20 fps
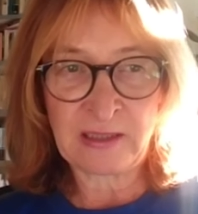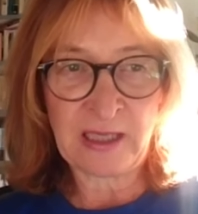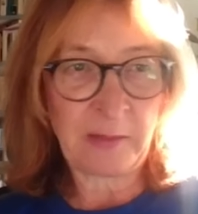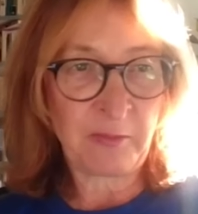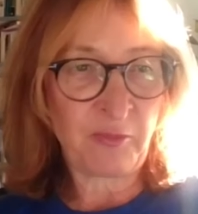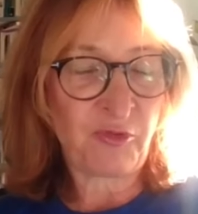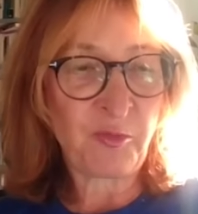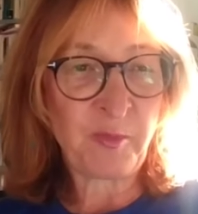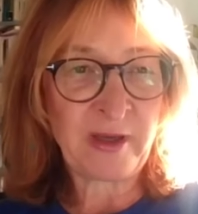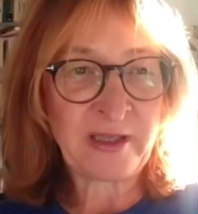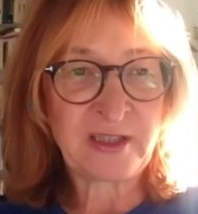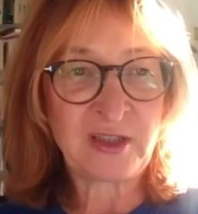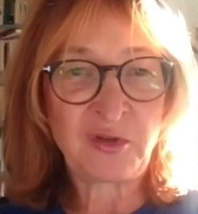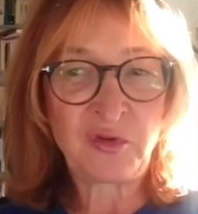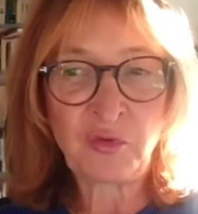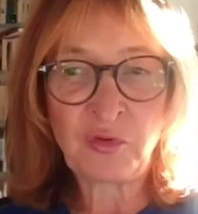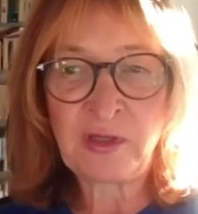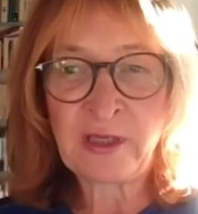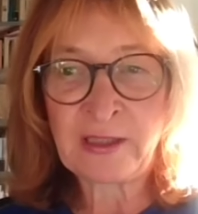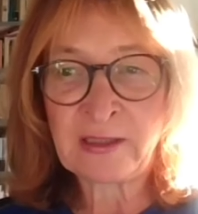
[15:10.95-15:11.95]
some of my
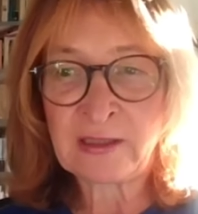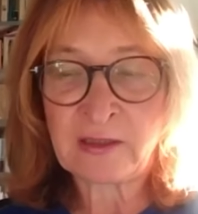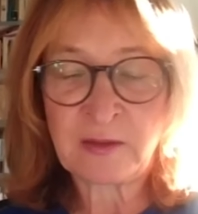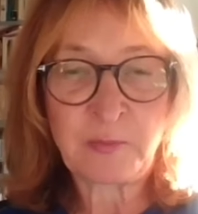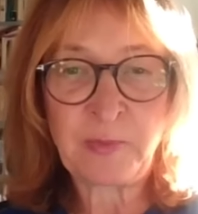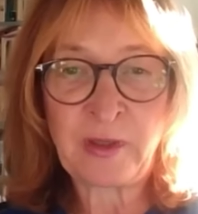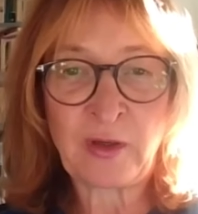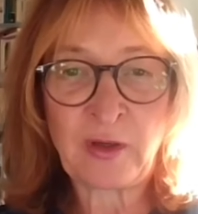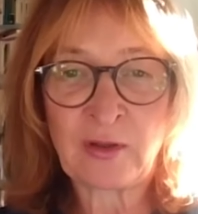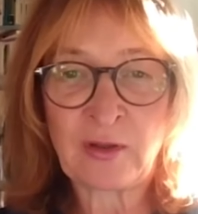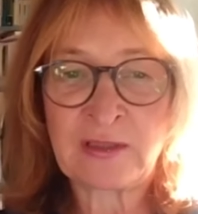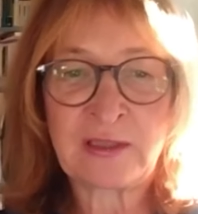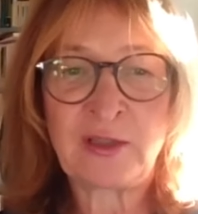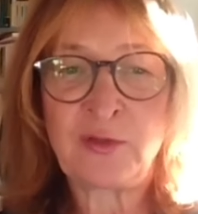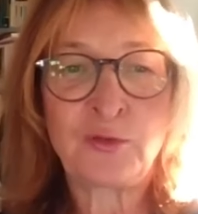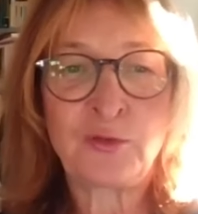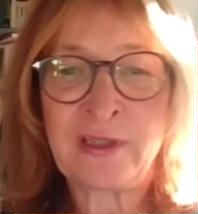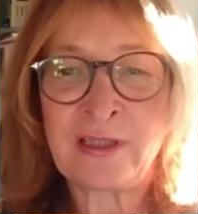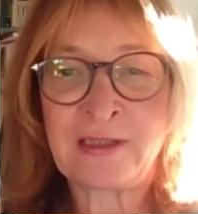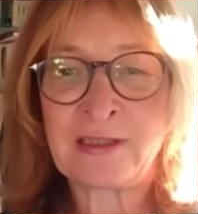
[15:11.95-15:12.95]
students,
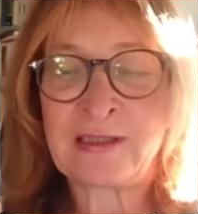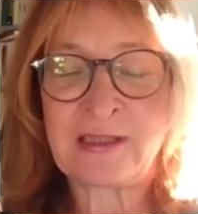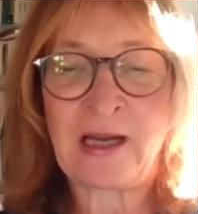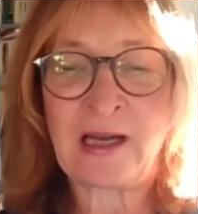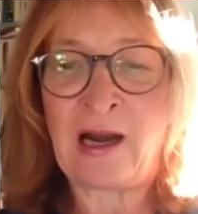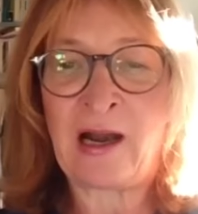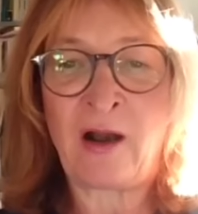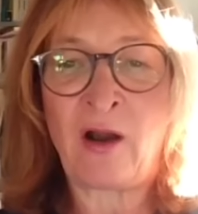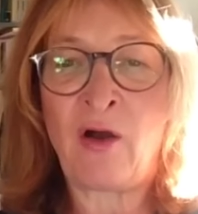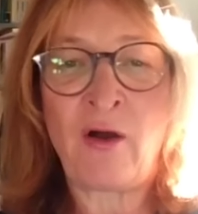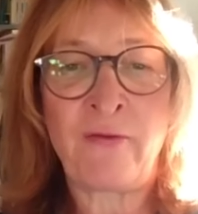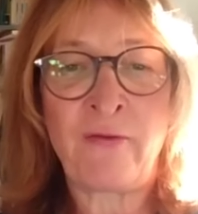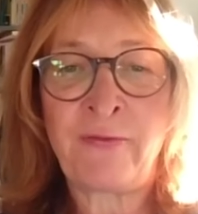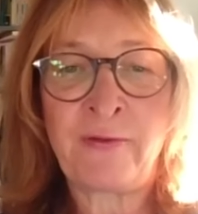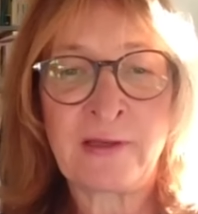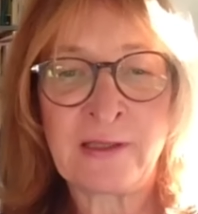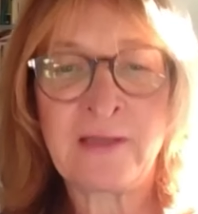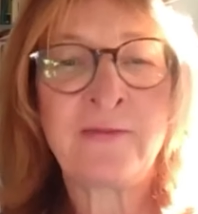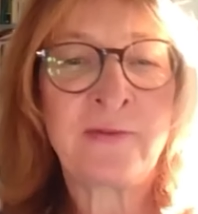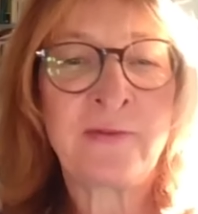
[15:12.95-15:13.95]
because students are
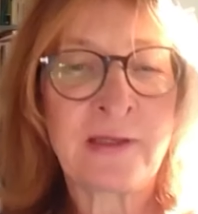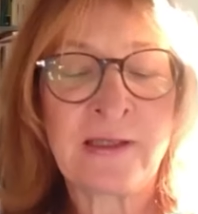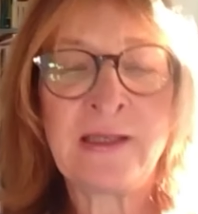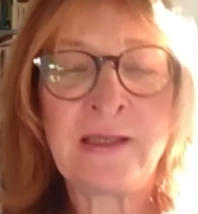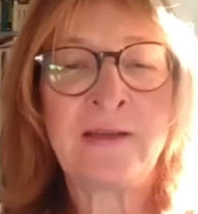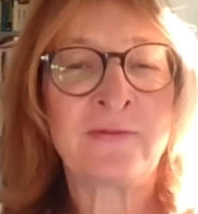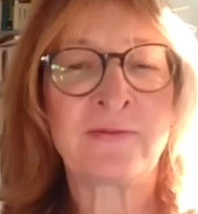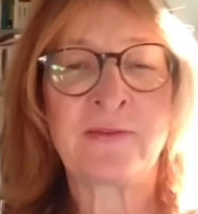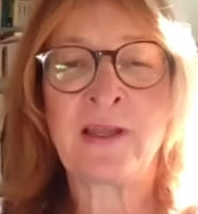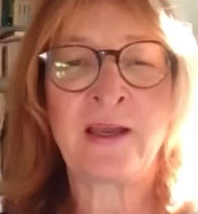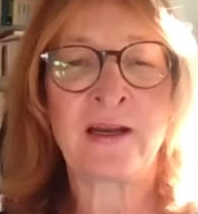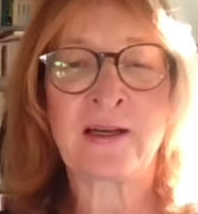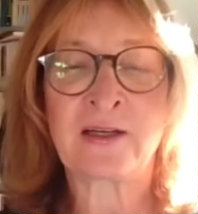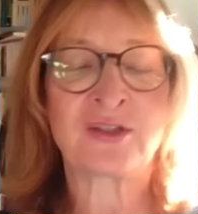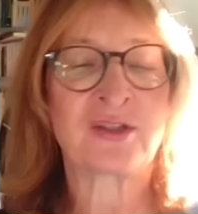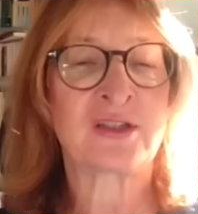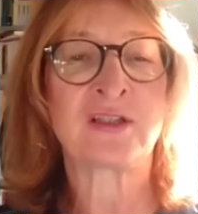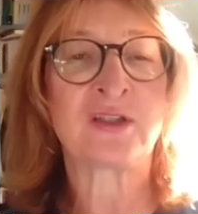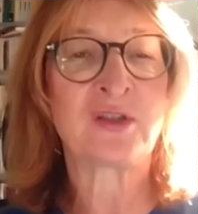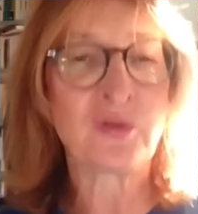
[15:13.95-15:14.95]
often, even if they
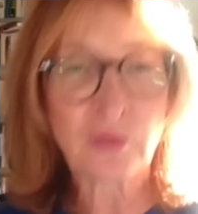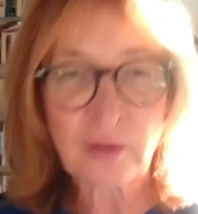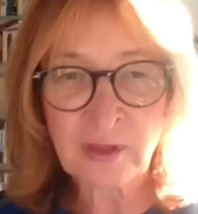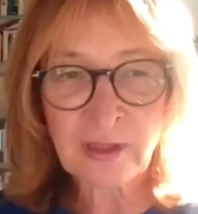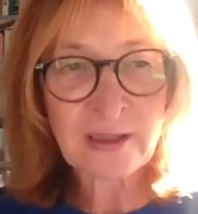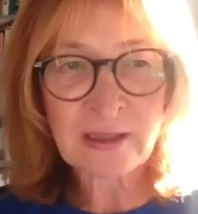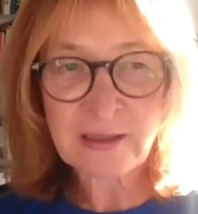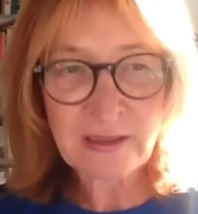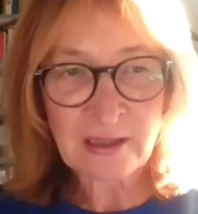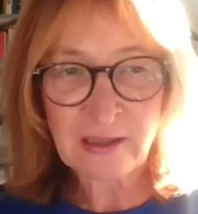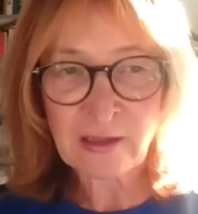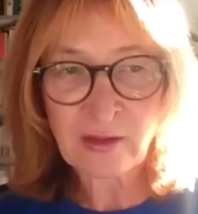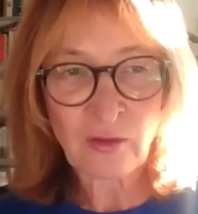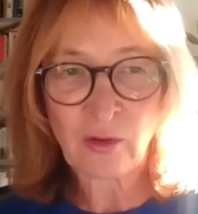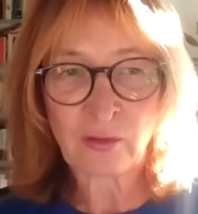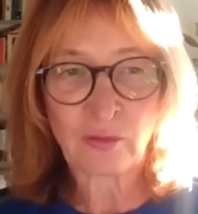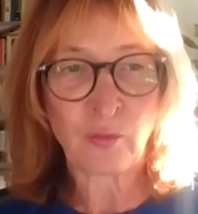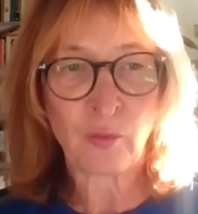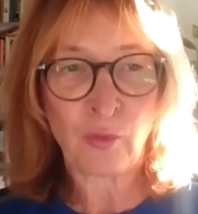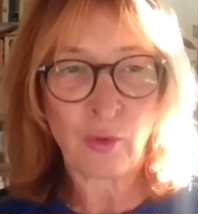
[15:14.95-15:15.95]
are just students and
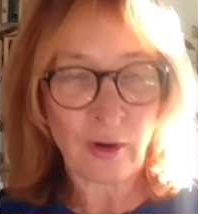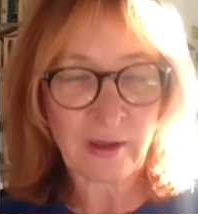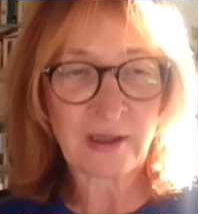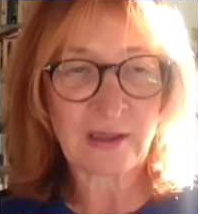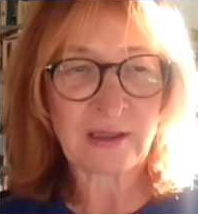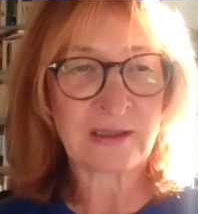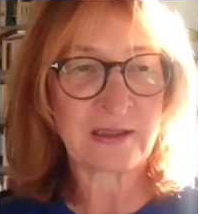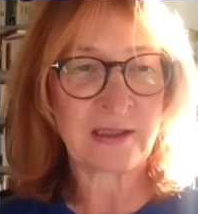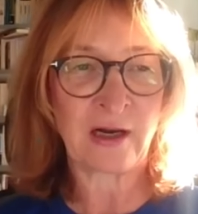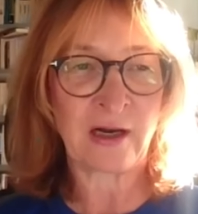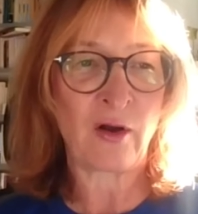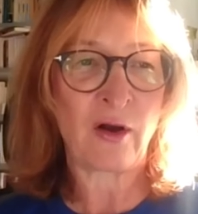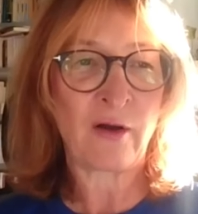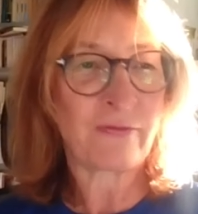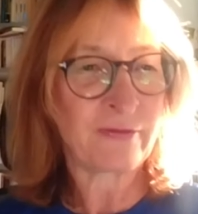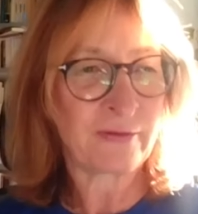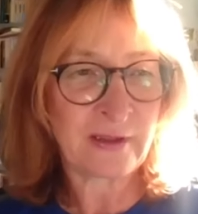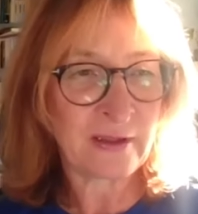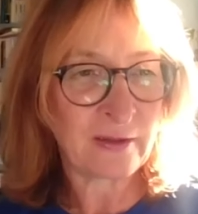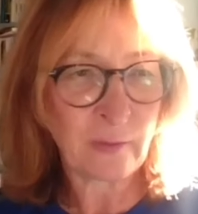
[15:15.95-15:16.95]
not workers, they're
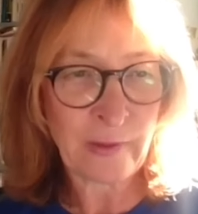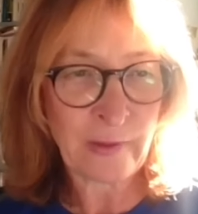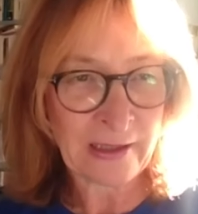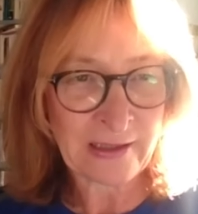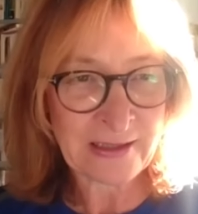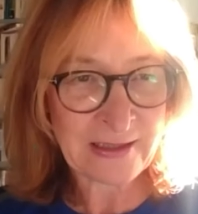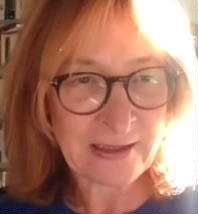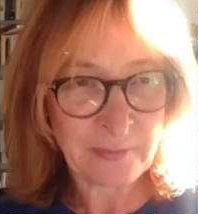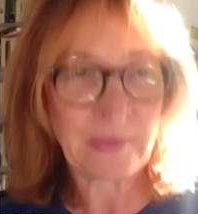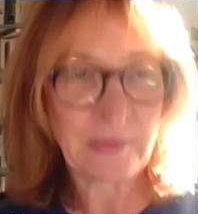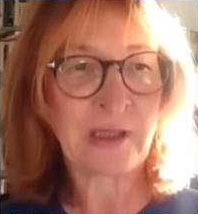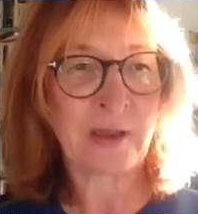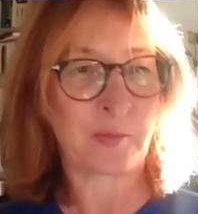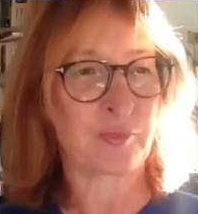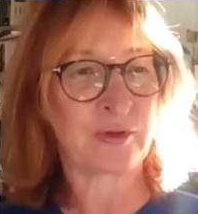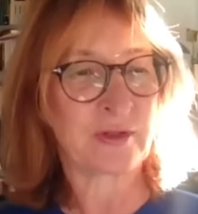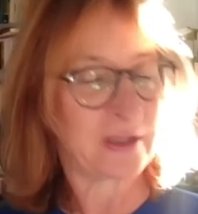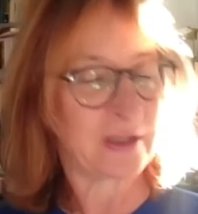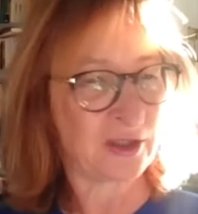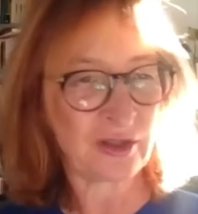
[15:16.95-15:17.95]
often in a very
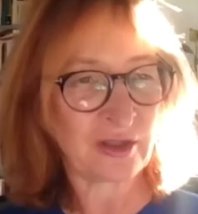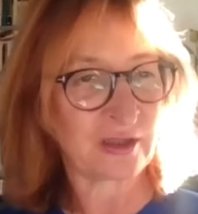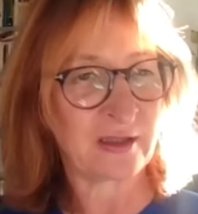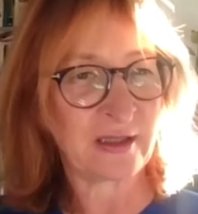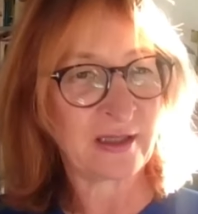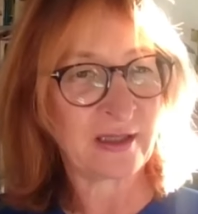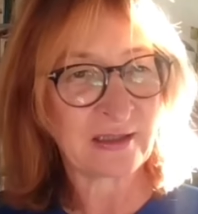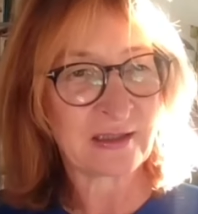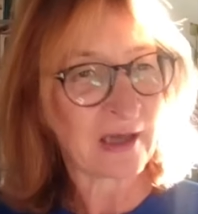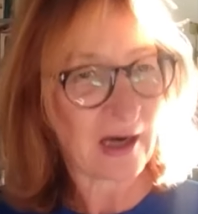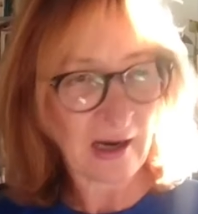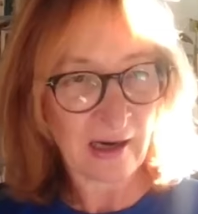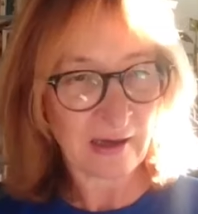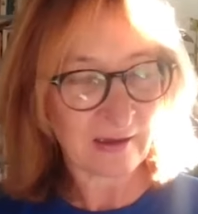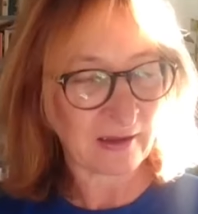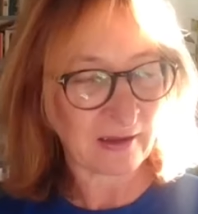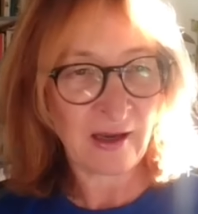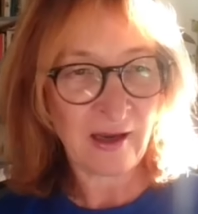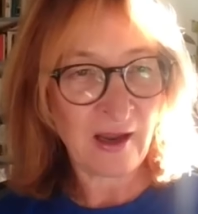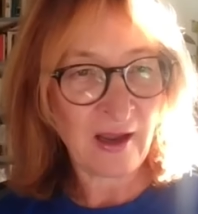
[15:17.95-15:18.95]
similar position. They
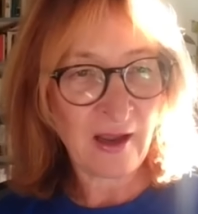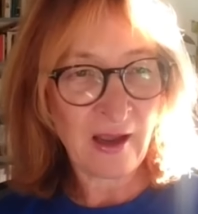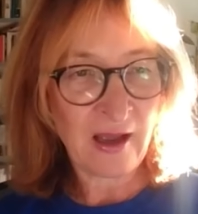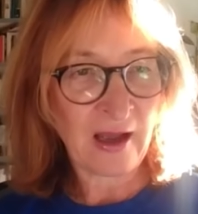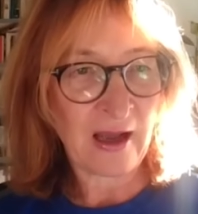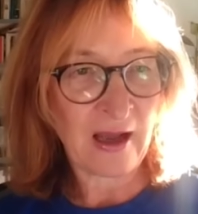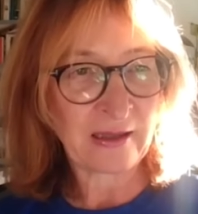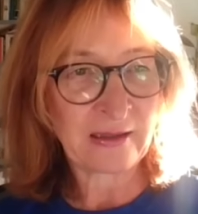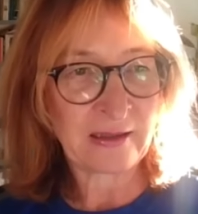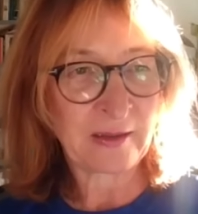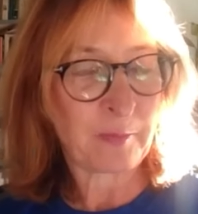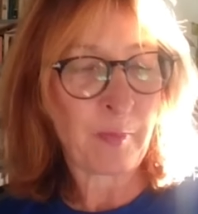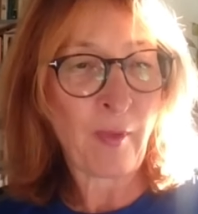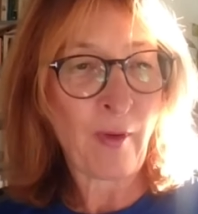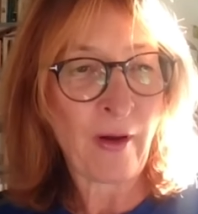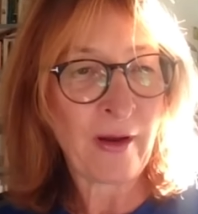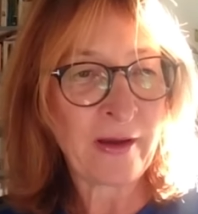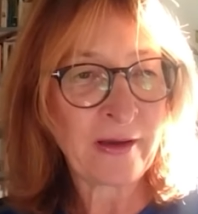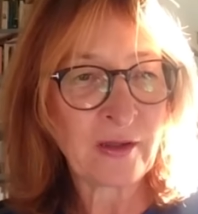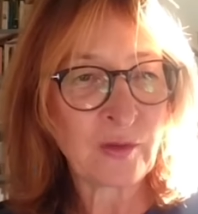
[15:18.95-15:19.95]
start at the
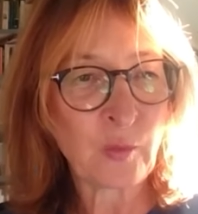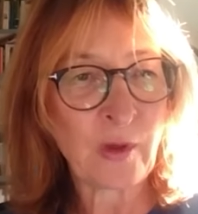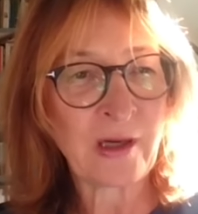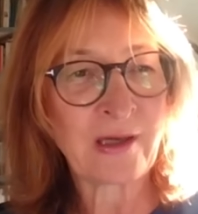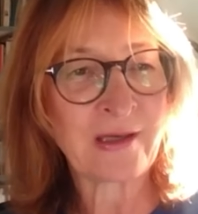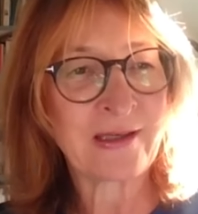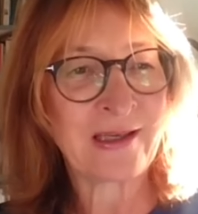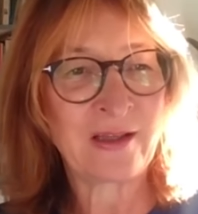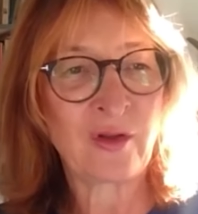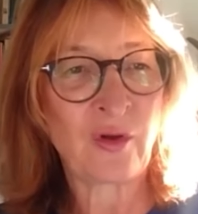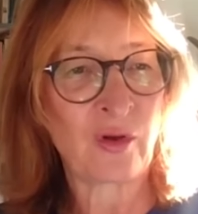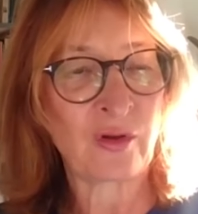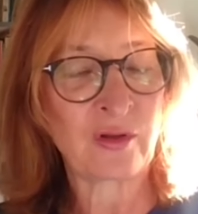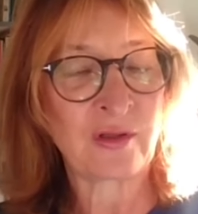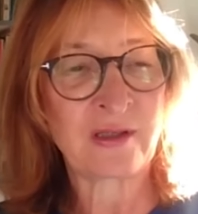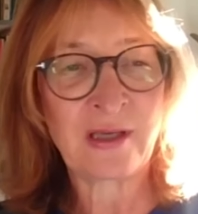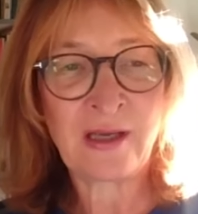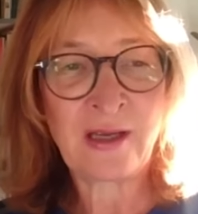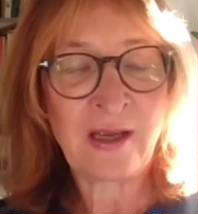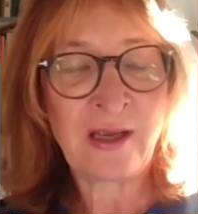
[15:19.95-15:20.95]
point where they
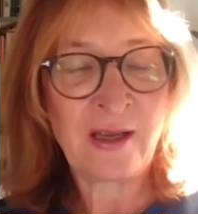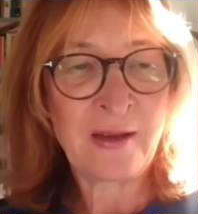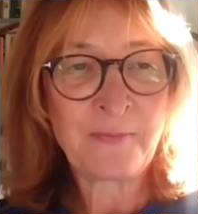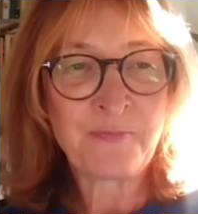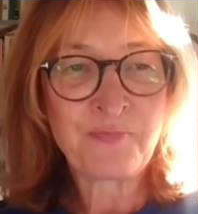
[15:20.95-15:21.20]
don't